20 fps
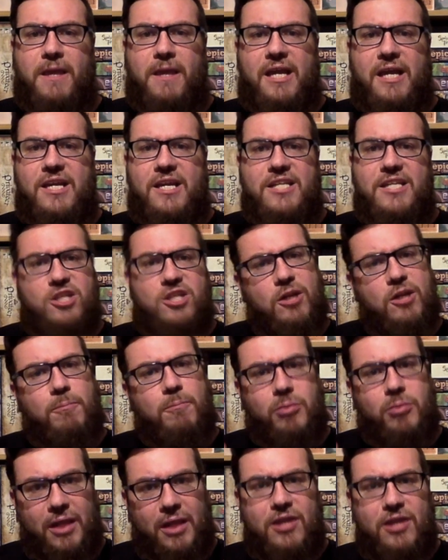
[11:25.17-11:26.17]
It's going to
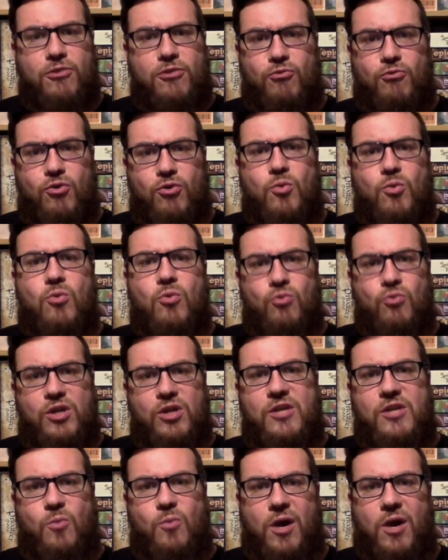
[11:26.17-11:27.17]
play through
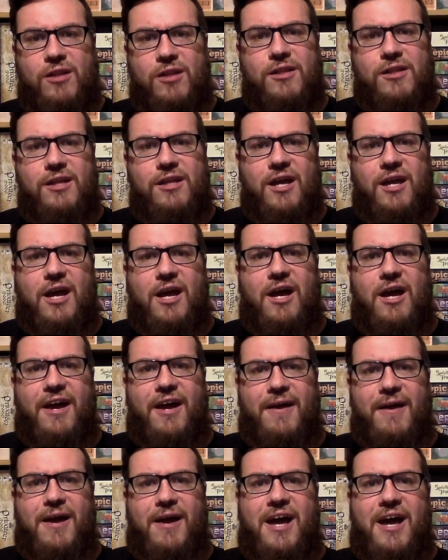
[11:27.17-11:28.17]
really well
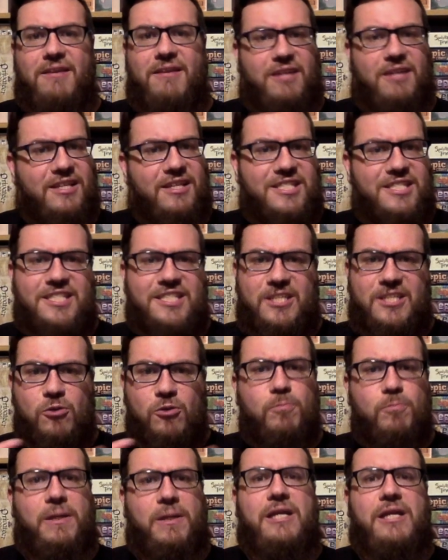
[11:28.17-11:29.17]
and
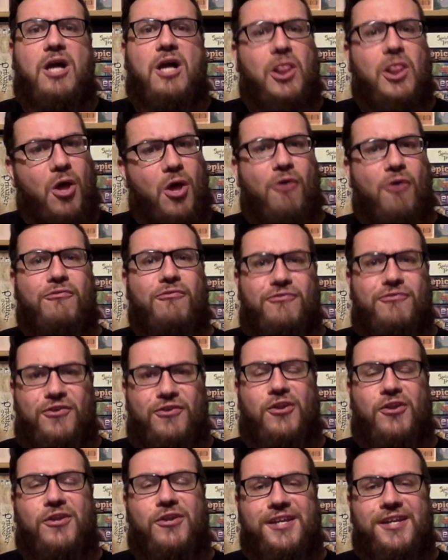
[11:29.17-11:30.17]
still be a lot of
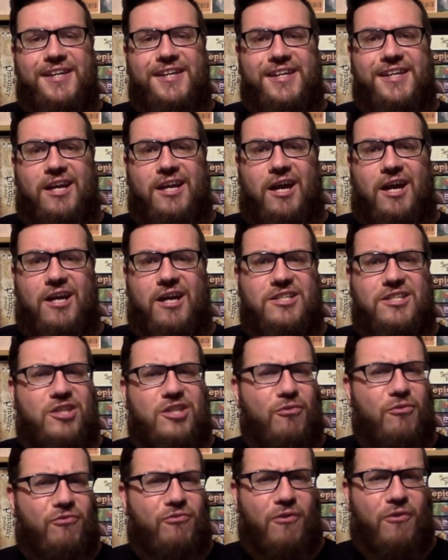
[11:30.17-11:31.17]
fun.
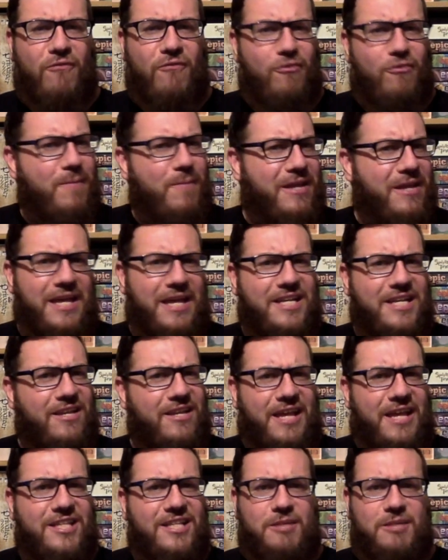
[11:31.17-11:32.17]
So for me,
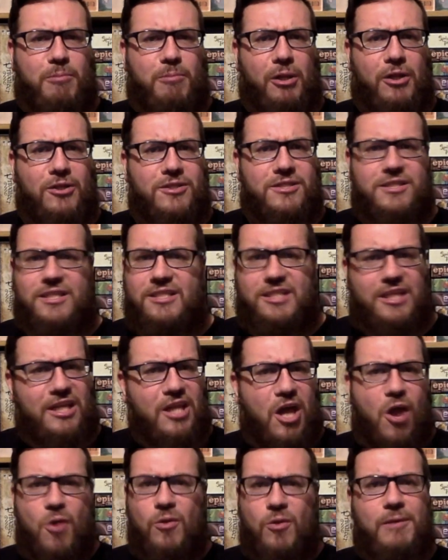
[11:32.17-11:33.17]
that's a plus. It
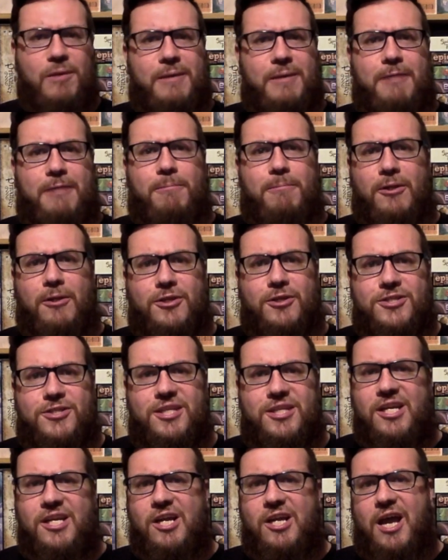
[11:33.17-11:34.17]
can only be a
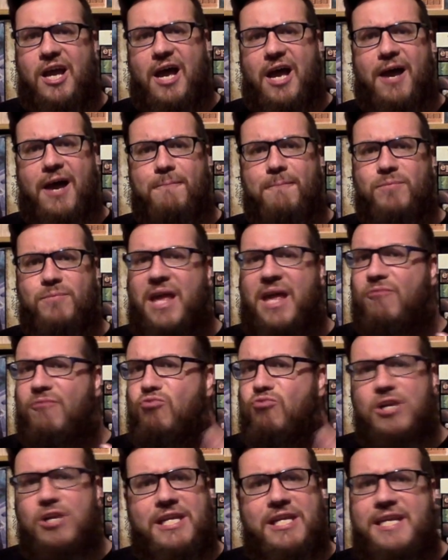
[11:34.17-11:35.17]
plus.
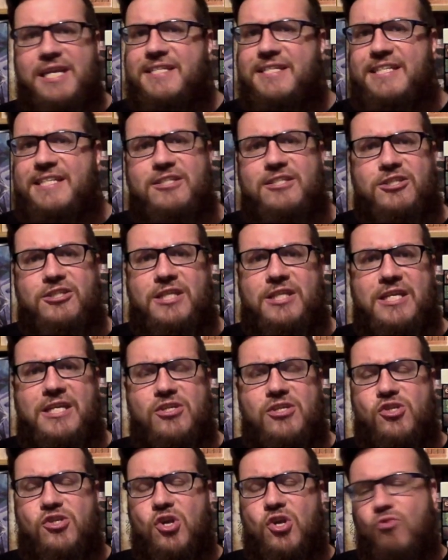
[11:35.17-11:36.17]
And really easy to
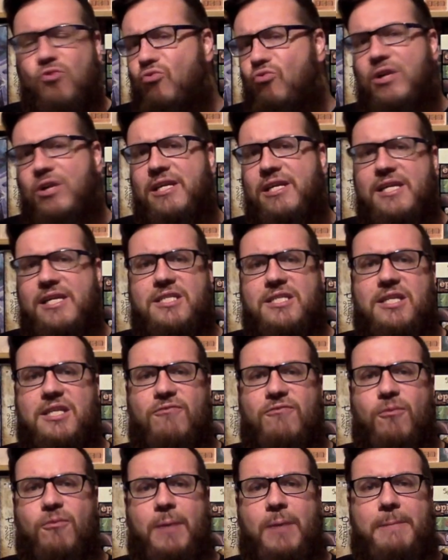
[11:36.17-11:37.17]
teach, really
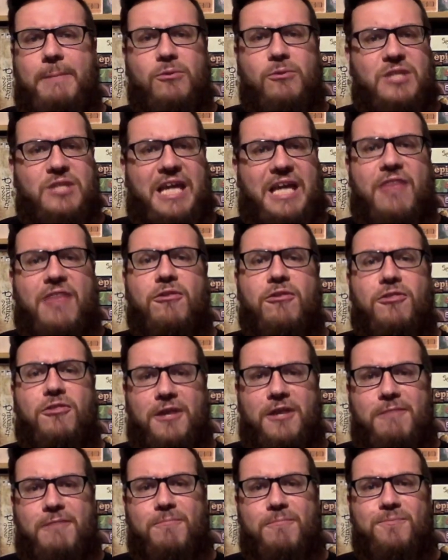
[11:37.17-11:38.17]
easy for people to get the
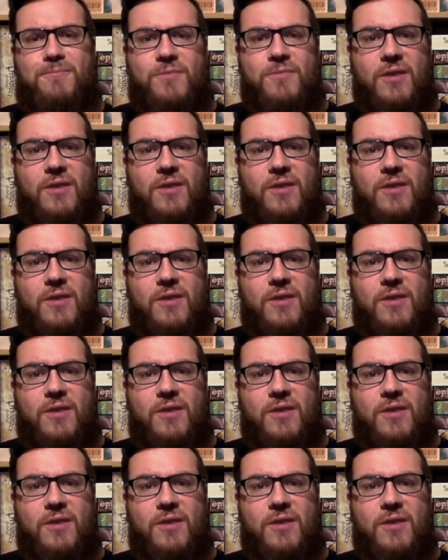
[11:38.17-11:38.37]
theme.